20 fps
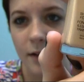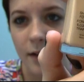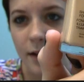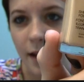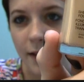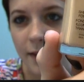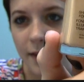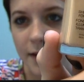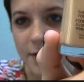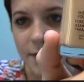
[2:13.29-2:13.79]

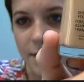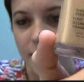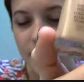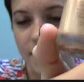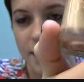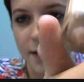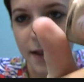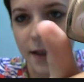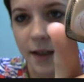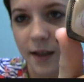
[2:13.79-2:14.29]
yeah, that's what it
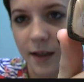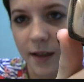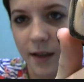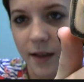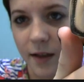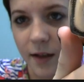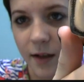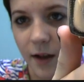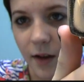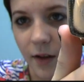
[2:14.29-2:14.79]
looks like, in
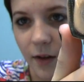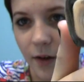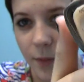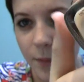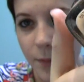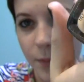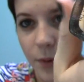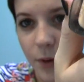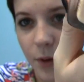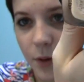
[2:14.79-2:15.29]
the color
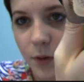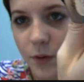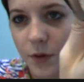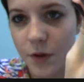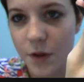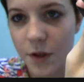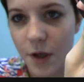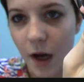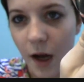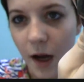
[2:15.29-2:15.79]

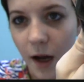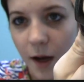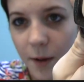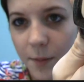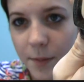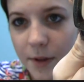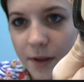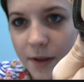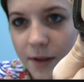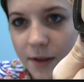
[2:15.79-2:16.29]

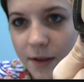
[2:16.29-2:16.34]
Punjab.